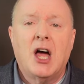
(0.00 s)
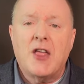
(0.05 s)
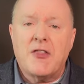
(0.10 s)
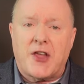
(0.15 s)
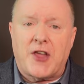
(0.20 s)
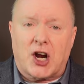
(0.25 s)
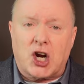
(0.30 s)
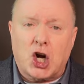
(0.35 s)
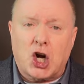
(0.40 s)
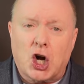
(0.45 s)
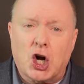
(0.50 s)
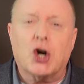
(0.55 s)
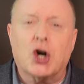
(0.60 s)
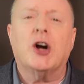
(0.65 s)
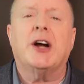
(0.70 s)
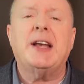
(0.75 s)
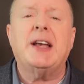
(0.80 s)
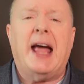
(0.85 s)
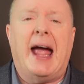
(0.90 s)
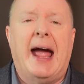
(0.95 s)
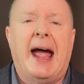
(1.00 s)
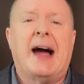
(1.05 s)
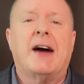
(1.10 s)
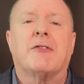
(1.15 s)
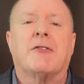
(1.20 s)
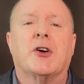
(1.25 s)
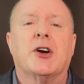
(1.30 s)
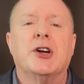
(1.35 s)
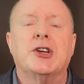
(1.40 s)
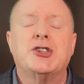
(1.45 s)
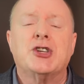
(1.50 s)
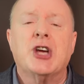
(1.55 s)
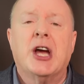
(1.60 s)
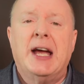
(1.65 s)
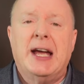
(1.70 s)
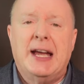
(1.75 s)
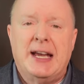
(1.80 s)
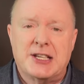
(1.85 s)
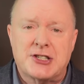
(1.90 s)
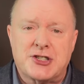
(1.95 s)
The current average
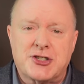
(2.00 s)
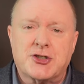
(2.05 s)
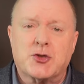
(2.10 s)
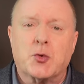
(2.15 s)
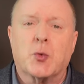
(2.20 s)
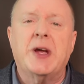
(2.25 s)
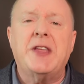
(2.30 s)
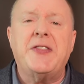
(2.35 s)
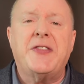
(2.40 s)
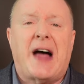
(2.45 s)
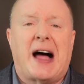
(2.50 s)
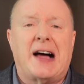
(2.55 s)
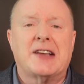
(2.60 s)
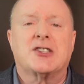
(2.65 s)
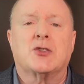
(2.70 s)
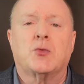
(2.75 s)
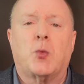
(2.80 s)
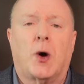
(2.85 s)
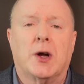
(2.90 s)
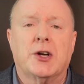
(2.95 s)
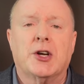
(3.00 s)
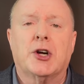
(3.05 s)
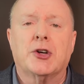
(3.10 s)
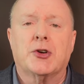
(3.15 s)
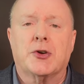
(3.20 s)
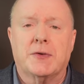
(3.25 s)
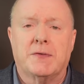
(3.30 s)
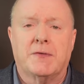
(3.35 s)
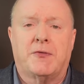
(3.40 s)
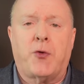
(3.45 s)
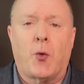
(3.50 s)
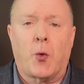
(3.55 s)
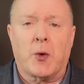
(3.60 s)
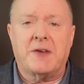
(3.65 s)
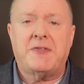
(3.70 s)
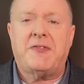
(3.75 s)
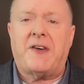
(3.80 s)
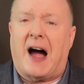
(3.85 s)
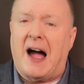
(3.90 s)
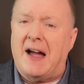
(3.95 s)
is
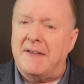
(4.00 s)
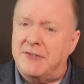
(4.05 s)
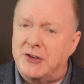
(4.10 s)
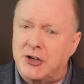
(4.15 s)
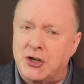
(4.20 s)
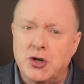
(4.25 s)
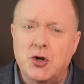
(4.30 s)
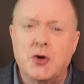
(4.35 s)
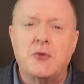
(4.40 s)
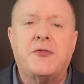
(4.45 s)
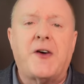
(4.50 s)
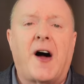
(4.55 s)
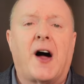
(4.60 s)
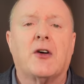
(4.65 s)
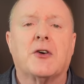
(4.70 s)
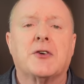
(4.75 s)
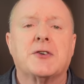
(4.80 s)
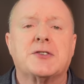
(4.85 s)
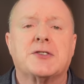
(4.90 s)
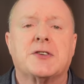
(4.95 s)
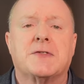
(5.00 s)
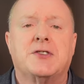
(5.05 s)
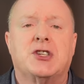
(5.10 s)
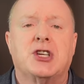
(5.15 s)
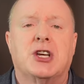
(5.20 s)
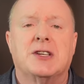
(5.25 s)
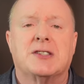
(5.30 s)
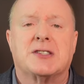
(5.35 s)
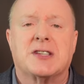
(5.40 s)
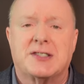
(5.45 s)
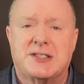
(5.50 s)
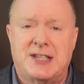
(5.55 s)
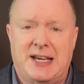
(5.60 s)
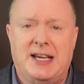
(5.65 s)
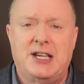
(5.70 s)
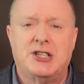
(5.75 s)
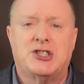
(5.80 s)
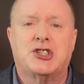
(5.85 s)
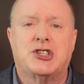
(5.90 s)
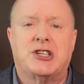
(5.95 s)
3,145 new followers of Jesus
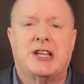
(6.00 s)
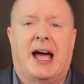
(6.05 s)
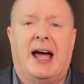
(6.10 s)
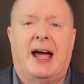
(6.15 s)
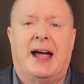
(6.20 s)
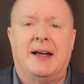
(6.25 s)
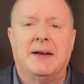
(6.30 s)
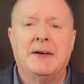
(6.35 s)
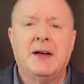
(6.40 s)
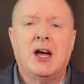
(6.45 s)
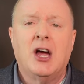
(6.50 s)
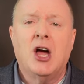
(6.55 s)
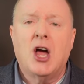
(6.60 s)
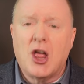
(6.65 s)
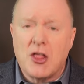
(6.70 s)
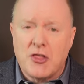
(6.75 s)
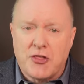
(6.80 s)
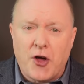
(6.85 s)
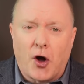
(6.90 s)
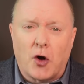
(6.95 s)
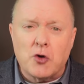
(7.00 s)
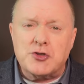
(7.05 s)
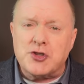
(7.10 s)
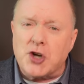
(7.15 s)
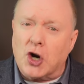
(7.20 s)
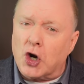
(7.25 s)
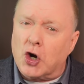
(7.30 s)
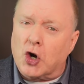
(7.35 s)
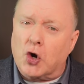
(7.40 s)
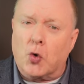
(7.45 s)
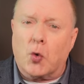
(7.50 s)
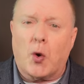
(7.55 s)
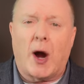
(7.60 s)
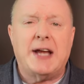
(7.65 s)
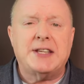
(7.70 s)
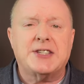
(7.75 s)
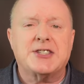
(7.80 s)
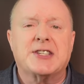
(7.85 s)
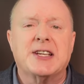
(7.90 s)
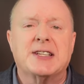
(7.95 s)
each day. Those are
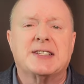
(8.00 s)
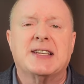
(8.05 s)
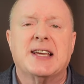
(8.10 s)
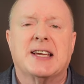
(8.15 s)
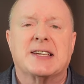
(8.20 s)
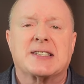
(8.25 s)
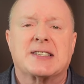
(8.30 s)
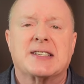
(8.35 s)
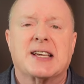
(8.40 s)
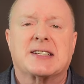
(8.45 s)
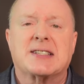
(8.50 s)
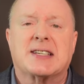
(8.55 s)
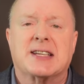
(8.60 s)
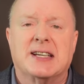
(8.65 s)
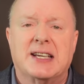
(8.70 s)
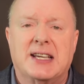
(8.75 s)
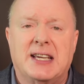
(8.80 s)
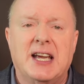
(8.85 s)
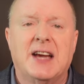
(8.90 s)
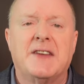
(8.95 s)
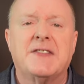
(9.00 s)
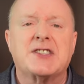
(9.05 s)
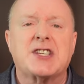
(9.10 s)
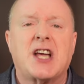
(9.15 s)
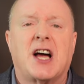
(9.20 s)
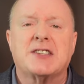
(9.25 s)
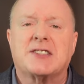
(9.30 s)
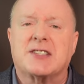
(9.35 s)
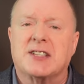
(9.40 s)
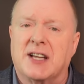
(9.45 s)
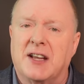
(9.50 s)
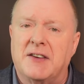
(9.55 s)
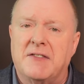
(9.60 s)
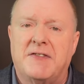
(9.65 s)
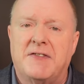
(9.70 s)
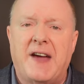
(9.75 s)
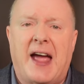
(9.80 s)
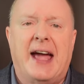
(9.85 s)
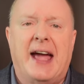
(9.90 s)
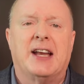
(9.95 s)
great statistics and gives us an
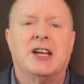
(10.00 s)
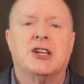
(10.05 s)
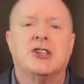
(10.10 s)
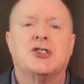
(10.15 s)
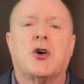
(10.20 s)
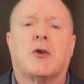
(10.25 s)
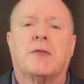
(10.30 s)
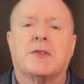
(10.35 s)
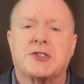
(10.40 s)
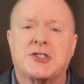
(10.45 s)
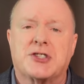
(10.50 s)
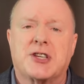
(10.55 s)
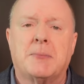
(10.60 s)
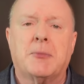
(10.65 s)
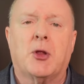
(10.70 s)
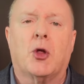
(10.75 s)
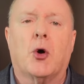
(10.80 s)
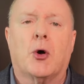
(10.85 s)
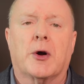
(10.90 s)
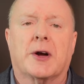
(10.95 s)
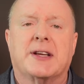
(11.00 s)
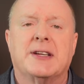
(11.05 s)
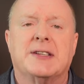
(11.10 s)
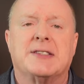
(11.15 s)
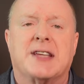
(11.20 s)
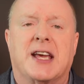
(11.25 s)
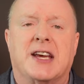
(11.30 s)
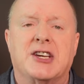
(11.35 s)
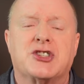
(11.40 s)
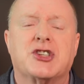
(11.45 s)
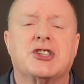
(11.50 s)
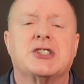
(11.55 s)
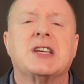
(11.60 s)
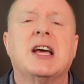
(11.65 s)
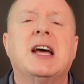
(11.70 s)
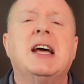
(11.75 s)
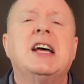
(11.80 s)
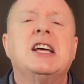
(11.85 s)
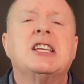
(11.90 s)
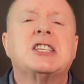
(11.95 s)
advantage over similar organizations
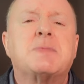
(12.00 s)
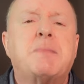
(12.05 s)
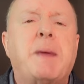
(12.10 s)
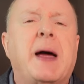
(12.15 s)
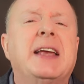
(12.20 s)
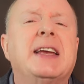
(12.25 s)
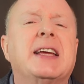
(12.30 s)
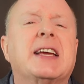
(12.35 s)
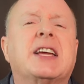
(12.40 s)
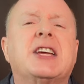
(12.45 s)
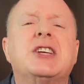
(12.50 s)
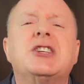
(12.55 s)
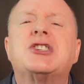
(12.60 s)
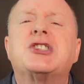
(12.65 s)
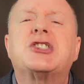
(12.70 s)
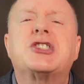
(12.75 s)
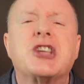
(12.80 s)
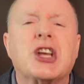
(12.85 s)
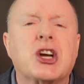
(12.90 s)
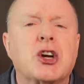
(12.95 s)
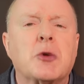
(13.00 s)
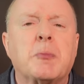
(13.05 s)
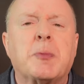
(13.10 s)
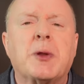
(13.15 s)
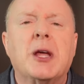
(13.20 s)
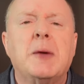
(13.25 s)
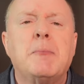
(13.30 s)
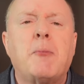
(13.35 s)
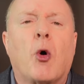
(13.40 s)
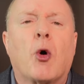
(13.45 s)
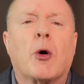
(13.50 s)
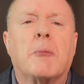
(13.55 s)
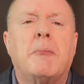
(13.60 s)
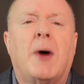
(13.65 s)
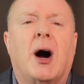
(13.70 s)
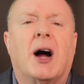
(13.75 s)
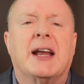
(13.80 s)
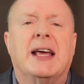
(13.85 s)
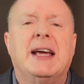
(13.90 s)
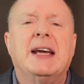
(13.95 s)
spending considerably more
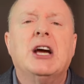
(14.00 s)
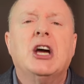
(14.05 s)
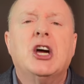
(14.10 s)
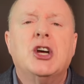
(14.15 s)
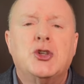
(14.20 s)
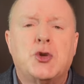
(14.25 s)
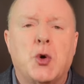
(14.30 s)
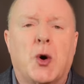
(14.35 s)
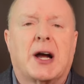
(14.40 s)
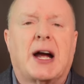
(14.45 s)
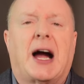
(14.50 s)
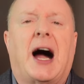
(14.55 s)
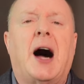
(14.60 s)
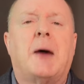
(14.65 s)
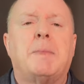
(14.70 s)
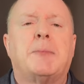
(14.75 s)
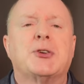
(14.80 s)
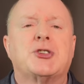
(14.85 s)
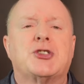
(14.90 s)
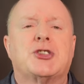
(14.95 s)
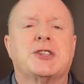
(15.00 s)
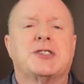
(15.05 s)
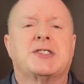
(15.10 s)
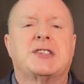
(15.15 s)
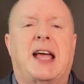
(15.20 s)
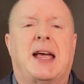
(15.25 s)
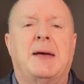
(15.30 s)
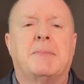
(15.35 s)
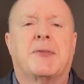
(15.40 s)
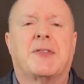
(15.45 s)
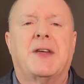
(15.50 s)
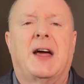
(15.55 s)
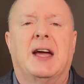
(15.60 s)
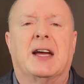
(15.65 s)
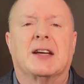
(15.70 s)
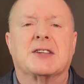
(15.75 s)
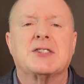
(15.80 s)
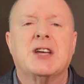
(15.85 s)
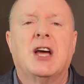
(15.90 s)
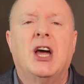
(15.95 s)
money to accomplish the same
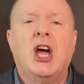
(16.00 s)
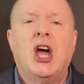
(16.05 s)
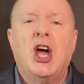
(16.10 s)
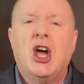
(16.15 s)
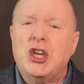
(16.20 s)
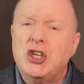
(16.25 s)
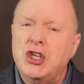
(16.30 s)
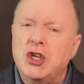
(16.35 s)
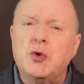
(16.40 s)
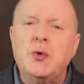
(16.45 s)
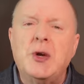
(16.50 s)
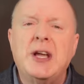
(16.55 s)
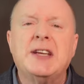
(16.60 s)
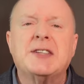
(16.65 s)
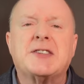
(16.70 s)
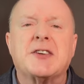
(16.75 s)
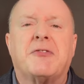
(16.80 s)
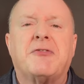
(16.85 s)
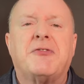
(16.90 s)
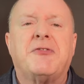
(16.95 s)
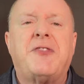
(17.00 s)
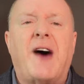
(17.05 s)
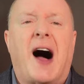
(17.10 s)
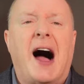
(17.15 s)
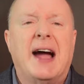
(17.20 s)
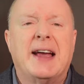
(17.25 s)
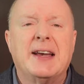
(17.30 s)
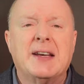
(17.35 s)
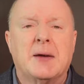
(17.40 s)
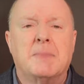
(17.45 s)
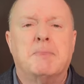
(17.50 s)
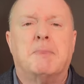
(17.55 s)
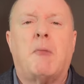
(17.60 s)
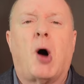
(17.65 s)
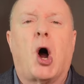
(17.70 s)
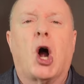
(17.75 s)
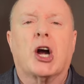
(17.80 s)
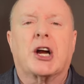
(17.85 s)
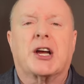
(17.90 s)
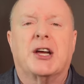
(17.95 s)
things. You need to find and
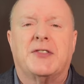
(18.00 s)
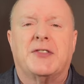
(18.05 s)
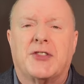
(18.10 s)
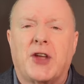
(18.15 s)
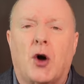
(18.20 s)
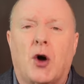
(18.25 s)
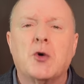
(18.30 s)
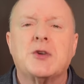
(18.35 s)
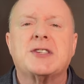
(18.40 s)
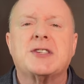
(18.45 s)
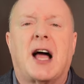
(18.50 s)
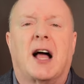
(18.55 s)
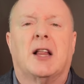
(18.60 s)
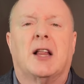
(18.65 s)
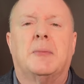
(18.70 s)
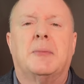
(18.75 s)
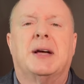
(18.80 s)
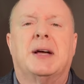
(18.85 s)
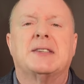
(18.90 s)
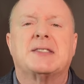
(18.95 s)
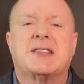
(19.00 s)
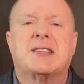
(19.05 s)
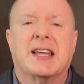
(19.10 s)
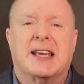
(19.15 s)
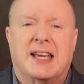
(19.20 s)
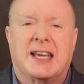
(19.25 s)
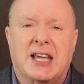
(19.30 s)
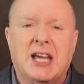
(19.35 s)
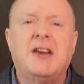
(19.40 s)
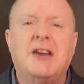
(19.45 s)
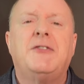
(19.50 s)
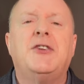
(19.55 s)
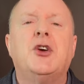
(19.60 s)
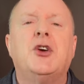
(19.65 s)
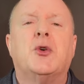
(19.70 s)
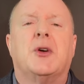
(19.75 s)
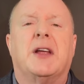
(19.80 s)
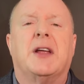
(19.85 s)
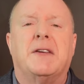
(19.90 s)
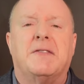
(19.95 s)
market those elements that give
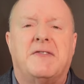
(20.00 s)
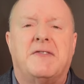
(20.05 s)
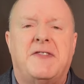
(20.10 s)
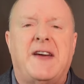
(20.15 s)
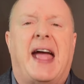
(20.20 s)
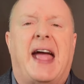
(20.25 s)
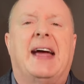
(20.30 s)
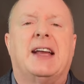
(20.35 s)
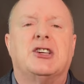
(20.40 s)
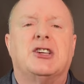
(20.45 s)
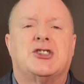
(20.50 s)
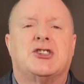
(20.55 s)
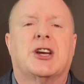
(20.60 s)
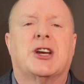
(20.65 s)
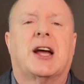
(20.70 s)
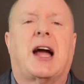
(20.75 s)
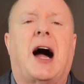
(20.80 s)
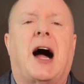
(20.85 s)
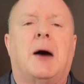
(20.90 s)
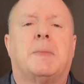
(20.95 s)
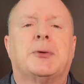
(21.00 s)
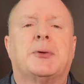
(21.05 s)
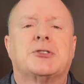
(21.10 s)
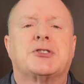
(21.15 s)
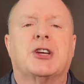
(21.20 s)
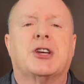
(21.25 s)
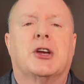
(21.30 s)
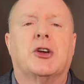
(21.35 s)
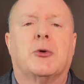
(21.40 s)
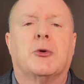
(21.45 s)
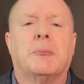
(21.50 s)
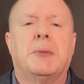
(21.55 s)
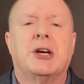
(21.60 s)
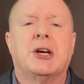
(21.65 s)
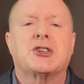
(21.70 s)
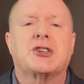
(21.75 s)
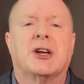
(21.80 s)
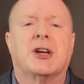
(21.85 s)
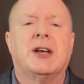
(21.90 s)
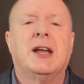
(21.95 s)
you an advantage in accomplishing your
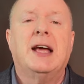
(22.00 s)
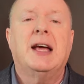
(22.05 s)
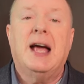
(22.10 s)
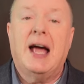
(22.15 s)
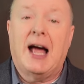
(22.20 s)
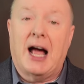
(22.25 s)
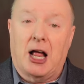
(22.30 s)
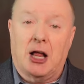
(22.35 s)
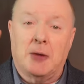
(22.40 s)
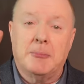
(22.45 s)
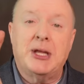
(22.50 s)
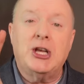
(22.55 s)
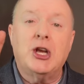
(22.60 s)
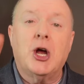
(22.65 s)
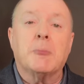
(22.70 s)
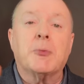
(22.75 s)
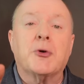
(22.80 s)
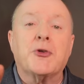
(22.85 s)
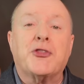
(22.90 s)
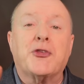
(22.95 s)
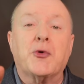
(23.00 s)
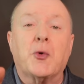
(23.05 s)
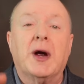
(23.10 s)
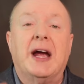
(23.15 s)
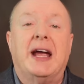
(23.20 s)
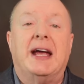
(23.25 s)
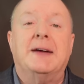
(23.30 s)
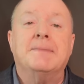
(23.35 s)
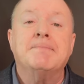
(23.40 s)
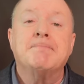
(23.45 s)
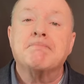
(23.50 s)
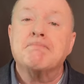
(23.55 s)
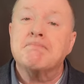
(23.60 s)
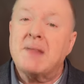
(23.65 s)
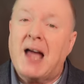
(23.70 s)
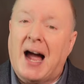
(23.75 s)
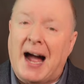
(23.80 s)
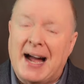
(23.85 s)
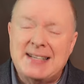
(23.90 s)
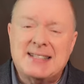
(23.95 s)
mission. Element number three,
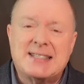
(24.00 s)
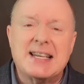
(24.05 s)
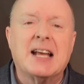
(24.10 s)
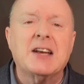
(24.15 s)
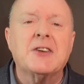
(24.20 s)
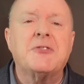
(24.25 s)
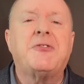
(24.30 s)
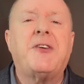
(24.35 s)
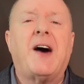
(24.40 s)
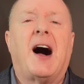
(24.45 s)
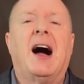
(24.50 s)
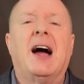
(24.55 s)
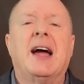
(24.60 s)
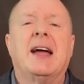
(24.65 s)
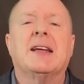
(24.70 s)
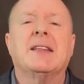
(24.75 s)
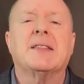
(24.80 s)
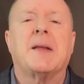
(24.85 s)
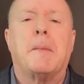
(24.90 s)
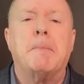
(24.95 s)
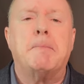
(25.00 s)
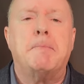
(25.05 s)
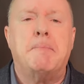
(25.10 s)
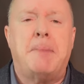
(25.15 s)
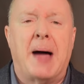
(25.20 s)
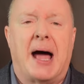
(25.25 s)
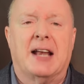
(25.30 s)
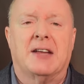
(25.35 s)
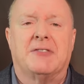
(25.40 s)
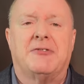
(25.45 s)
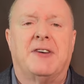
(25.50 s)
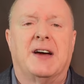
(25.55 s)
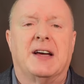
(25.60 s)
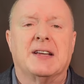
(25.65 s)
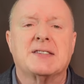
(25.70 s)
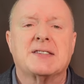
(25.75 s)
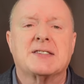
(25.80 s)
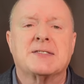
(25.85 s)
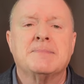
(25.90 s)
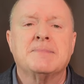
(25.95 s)
identifying the
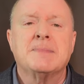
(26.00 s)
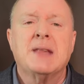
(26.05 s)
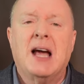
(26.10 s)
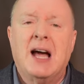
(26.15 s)
benefits.